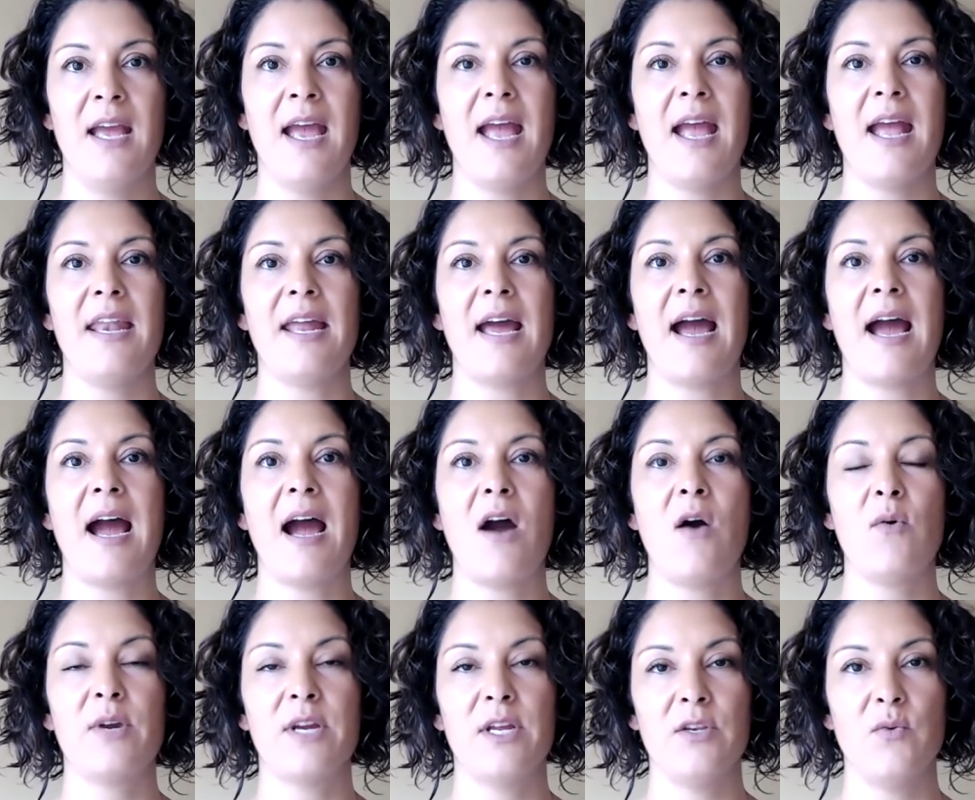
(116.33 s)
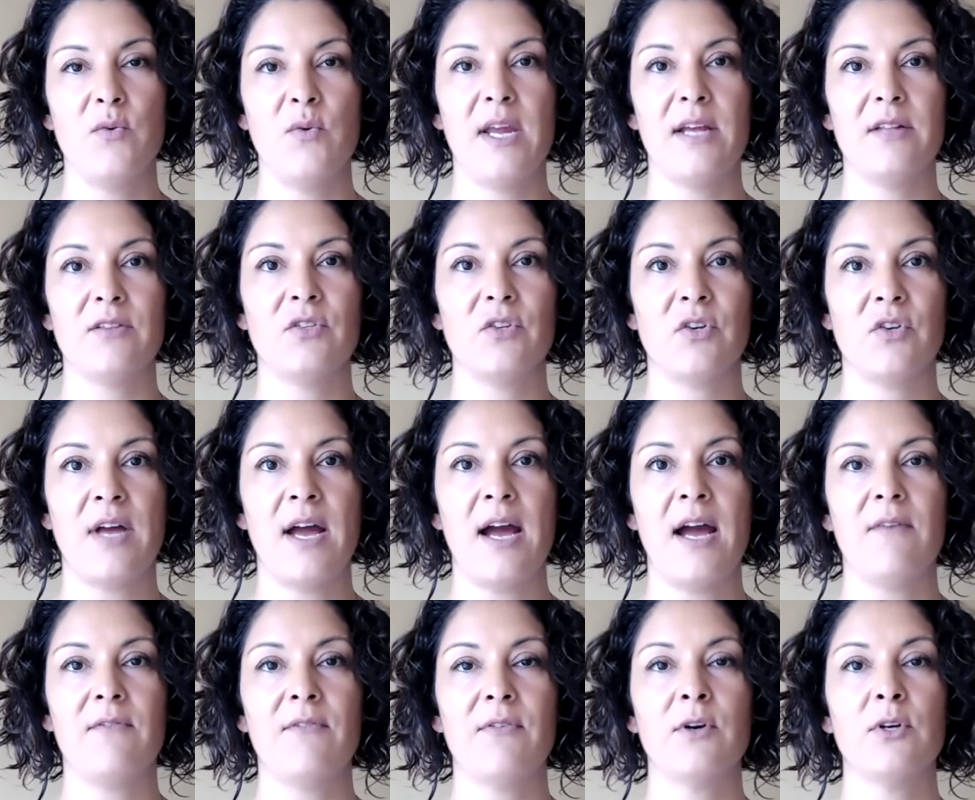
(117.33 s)
And how can you answer
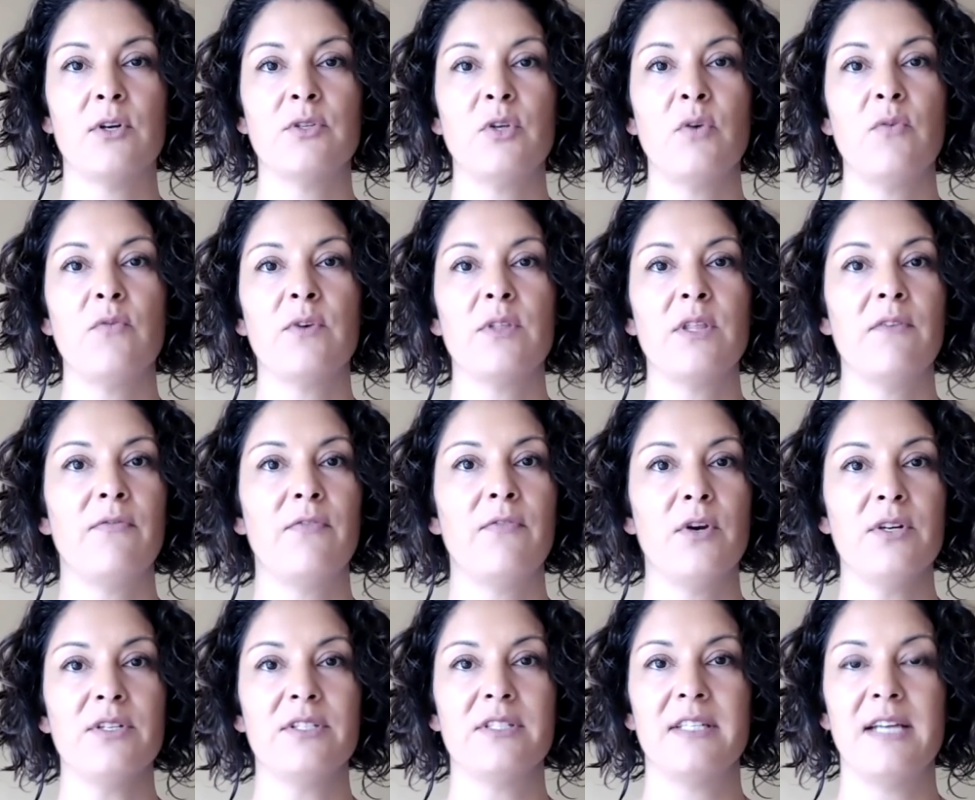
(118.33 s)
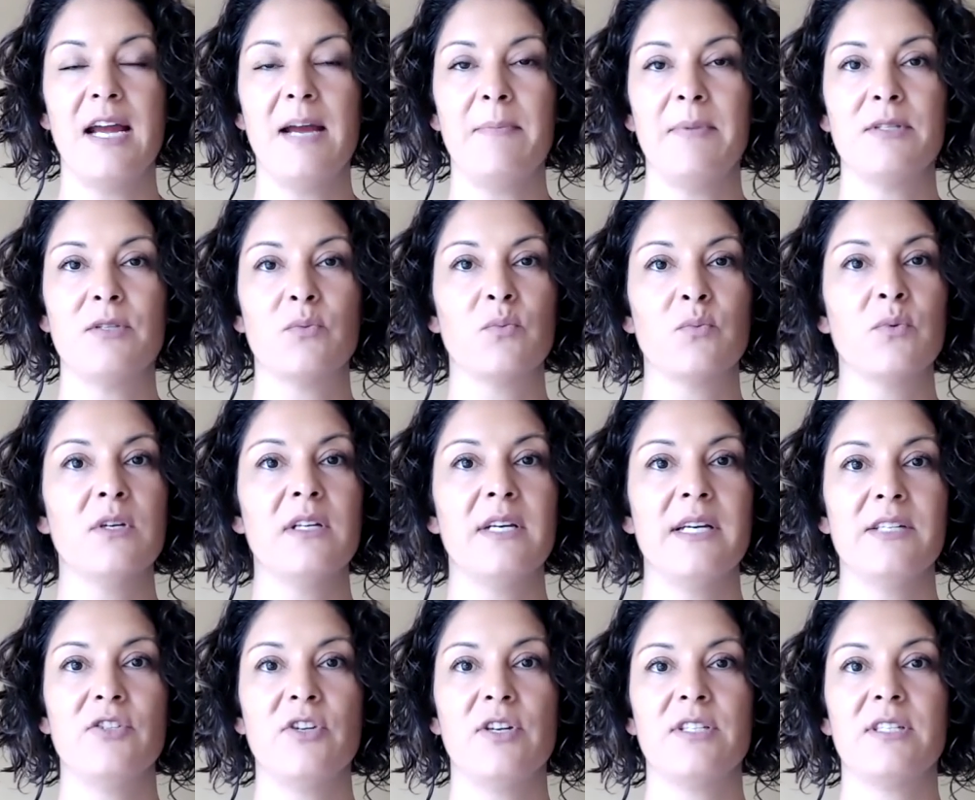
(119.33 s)
that? So for the first step, it's really
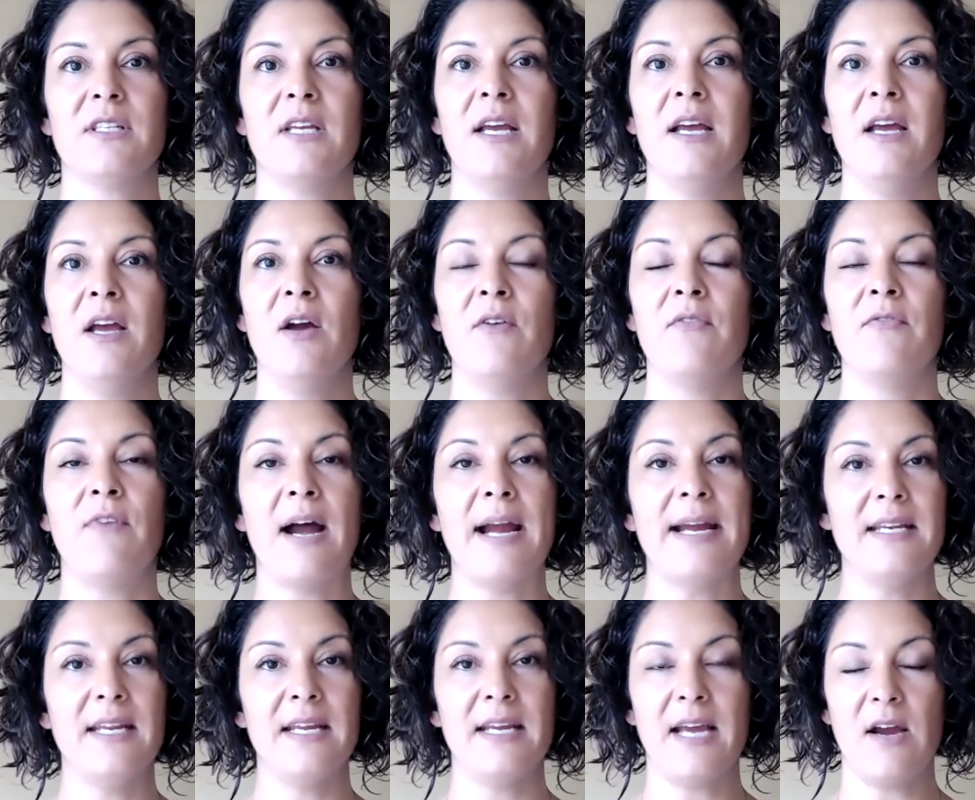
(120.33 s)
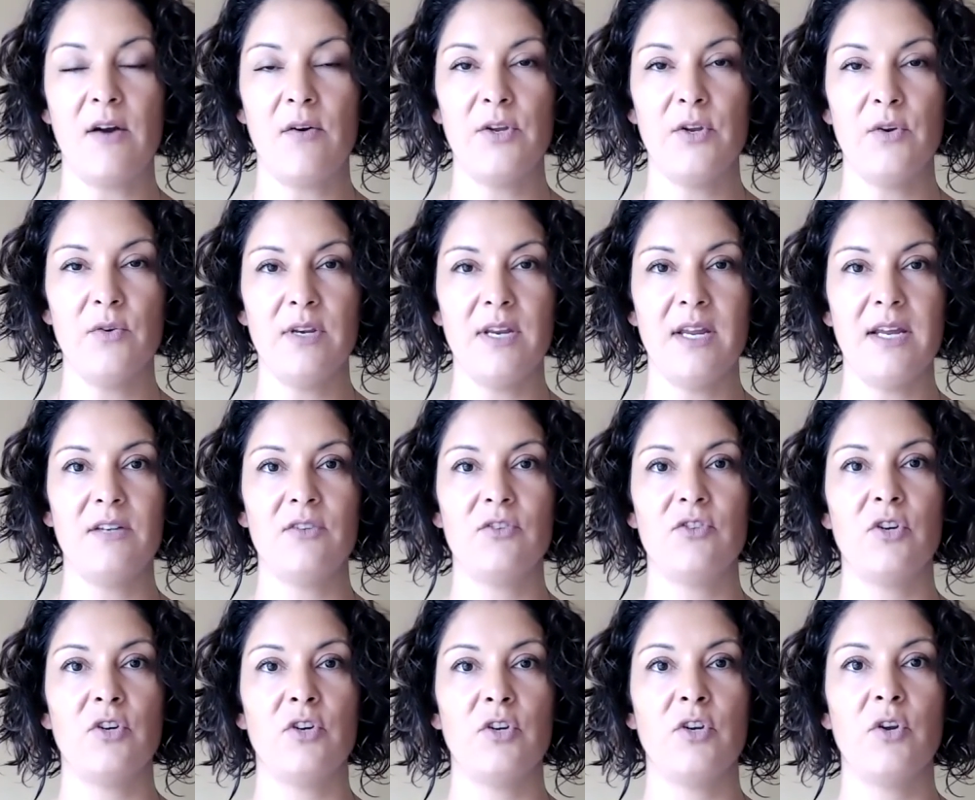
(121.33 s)
just finding out your
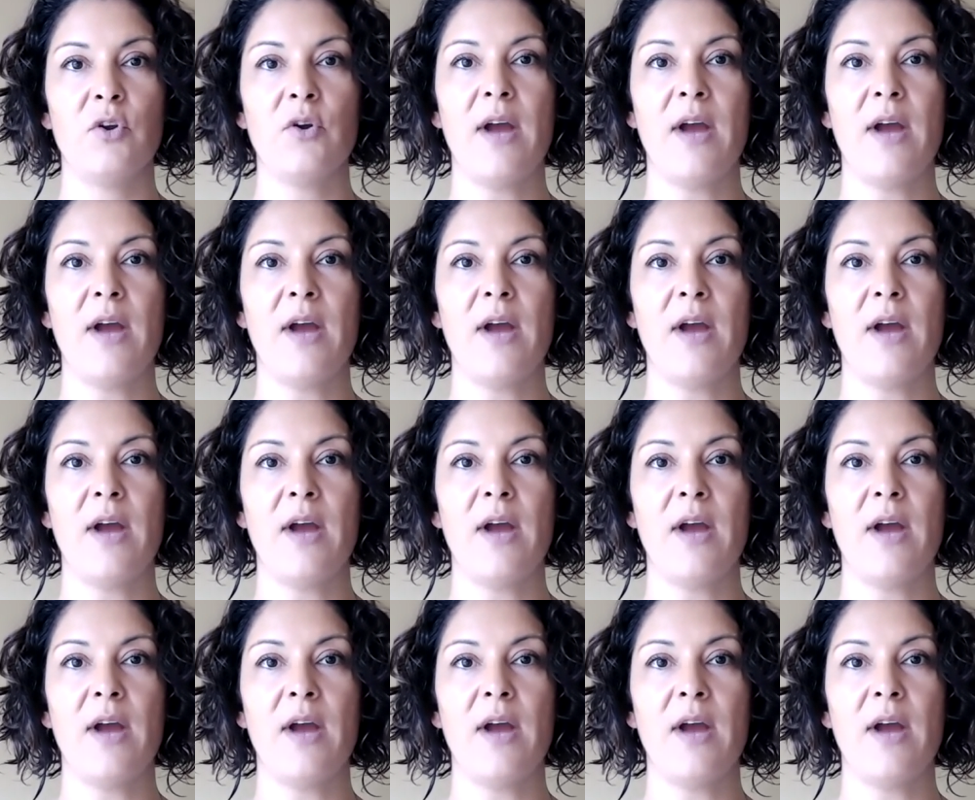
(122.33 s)
niche, your